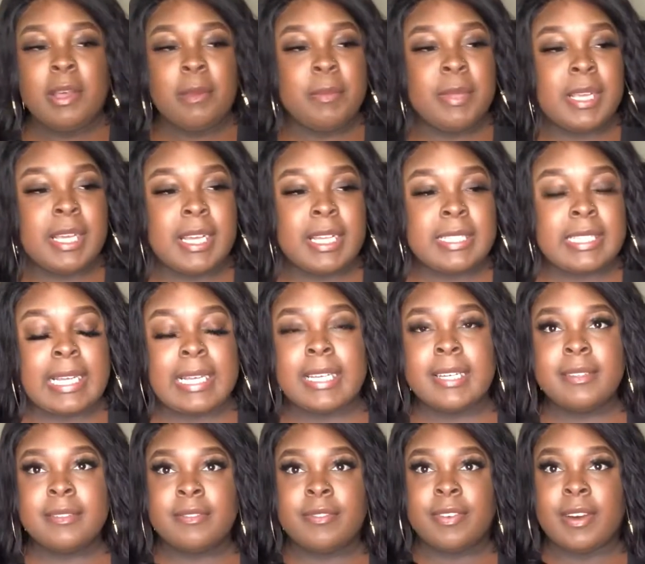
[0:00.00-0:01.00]
because I
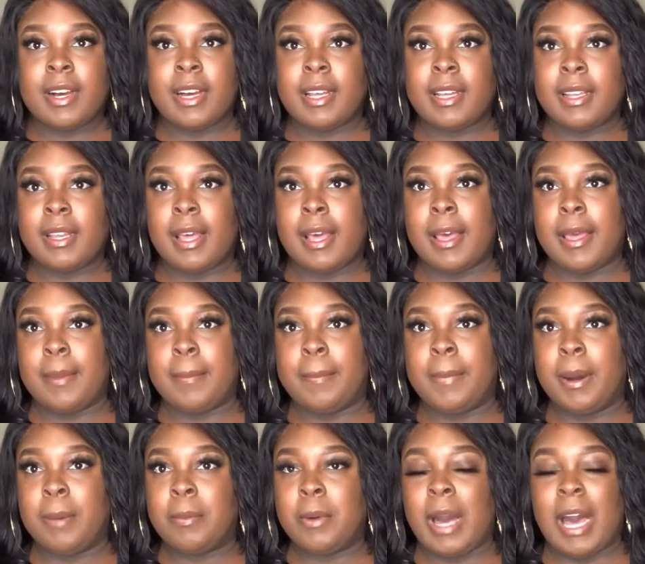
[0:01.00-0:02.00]
couldn't find a bubble.